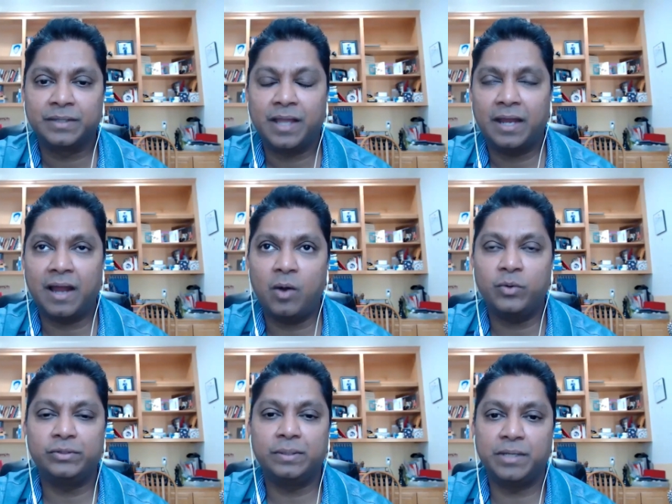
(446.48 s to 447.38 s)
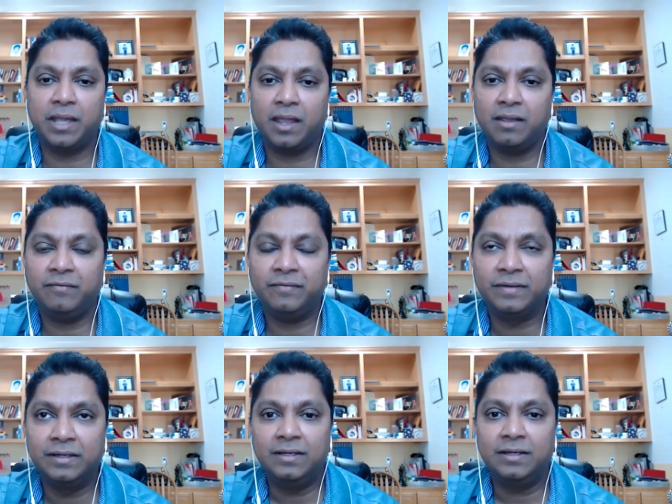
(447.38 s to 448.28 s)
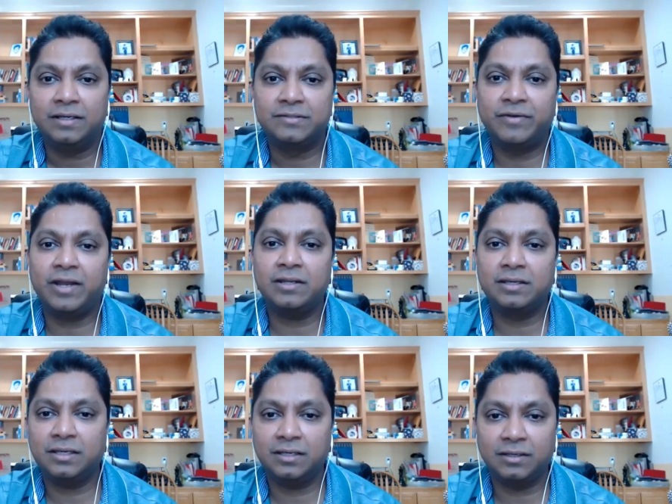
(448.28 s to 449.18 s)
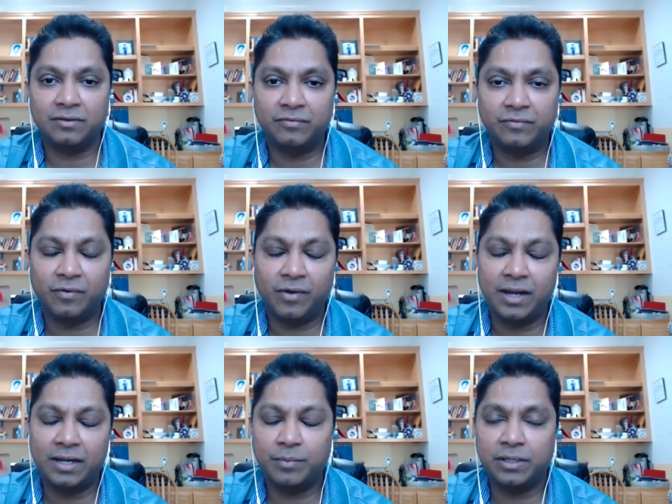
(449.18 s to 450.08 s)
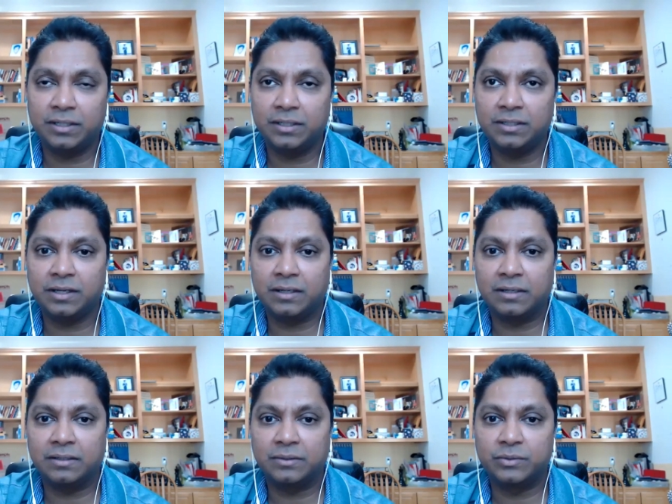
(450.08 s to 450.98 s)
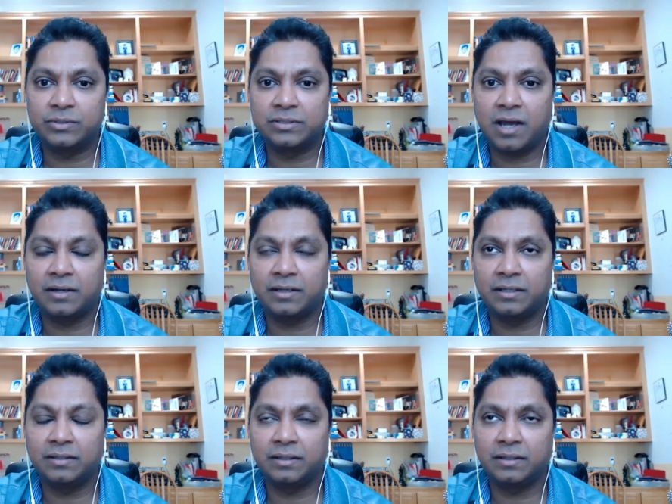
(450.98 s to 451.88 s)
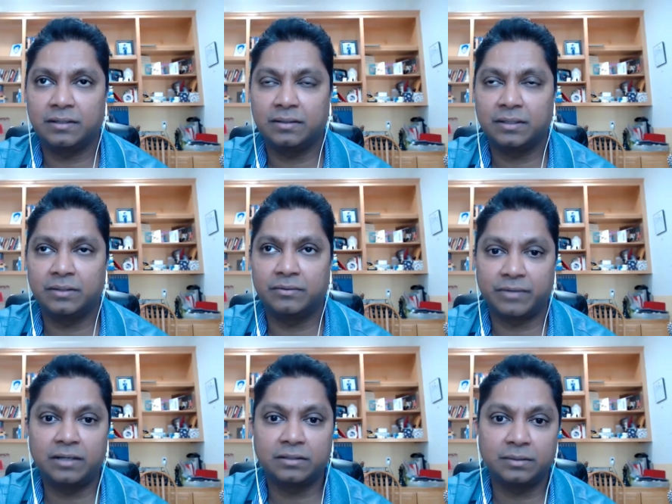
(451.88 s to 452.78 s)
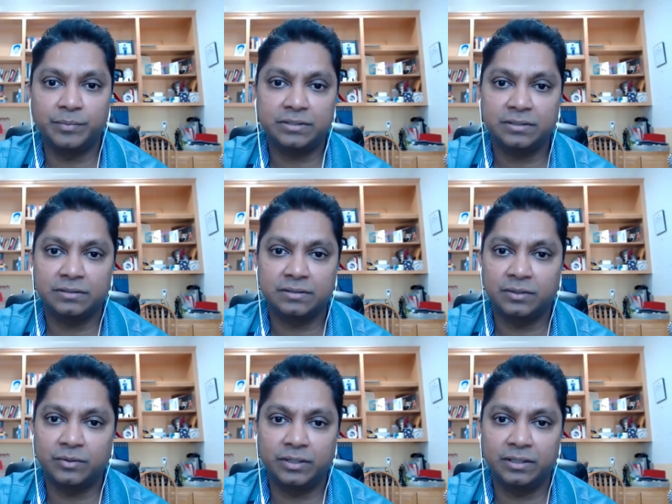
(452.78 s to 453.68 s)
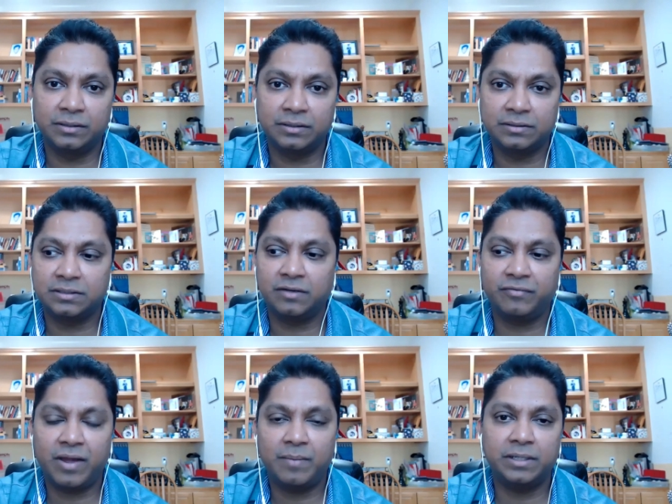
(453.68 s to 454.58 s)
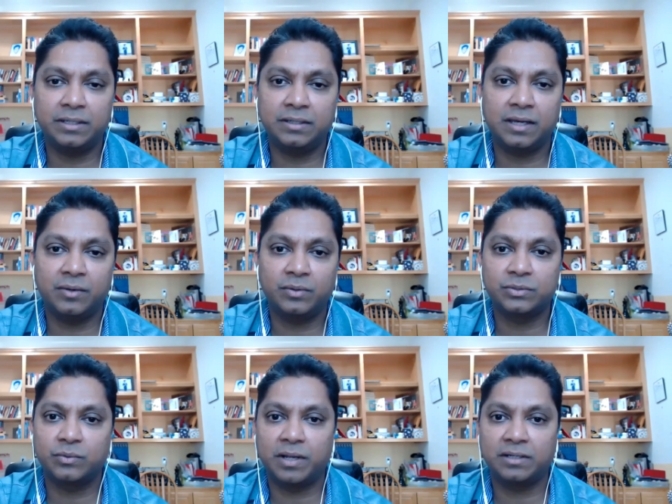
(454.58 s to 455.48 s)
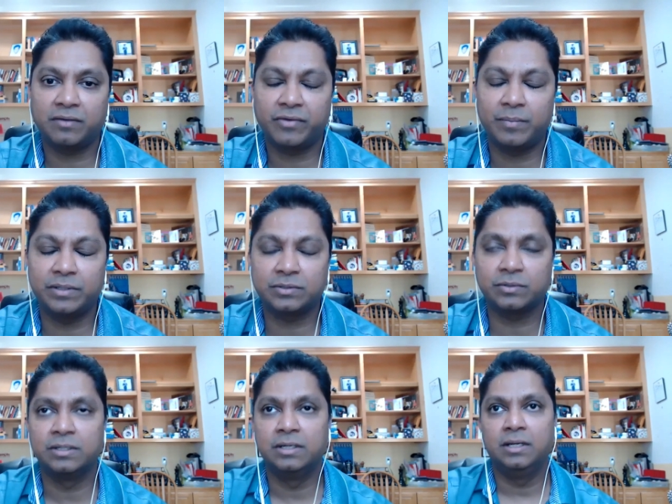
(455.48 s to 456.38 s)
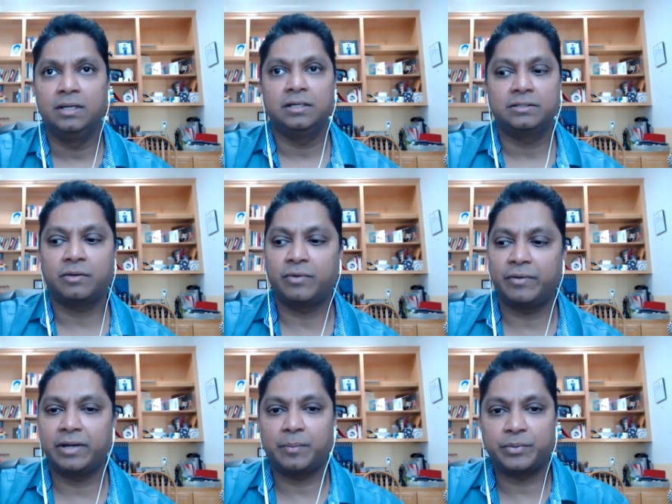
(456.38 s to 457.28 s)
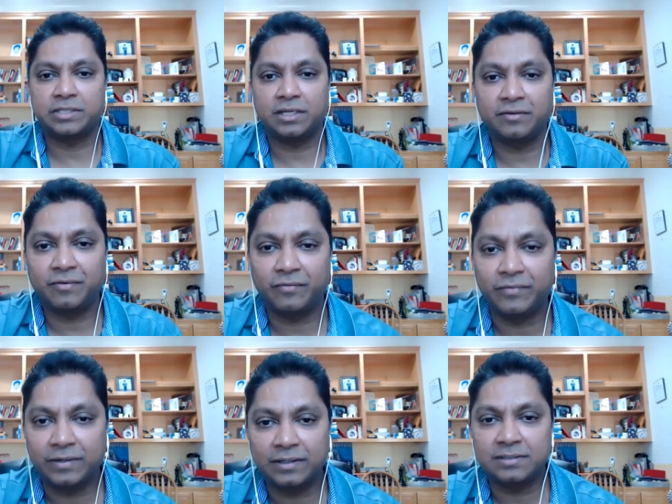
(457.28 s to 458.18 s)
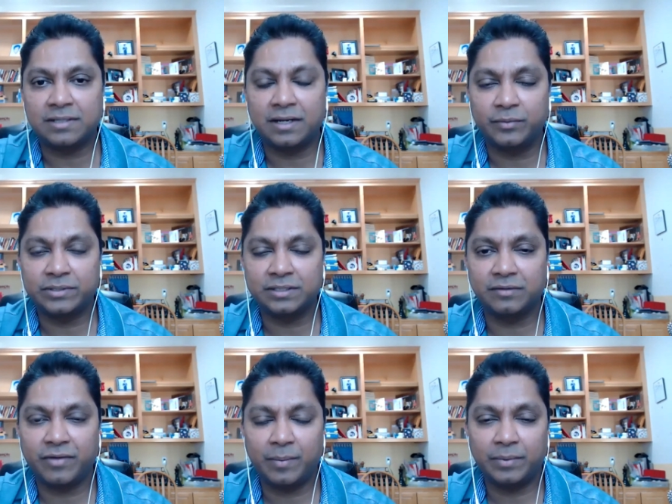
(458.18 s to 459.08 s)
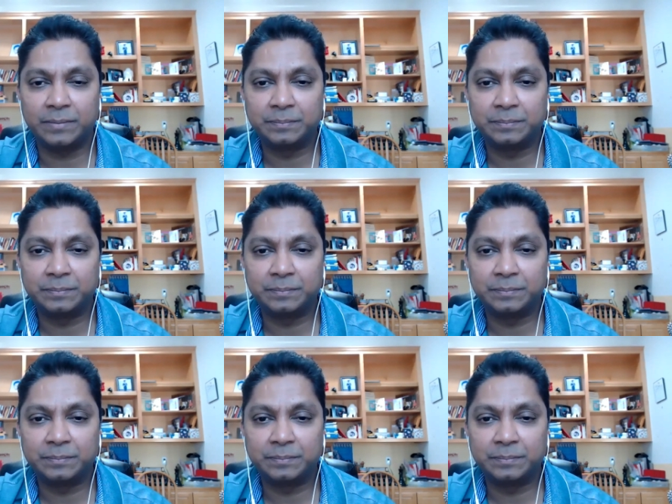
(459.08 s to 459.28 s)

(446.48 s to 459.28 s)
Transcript: and how do they behave it's very key for anybody uh, to start in uh, you know rental business, including single family and also multifamily. So, so we are very appreciative of uh, starting with single family.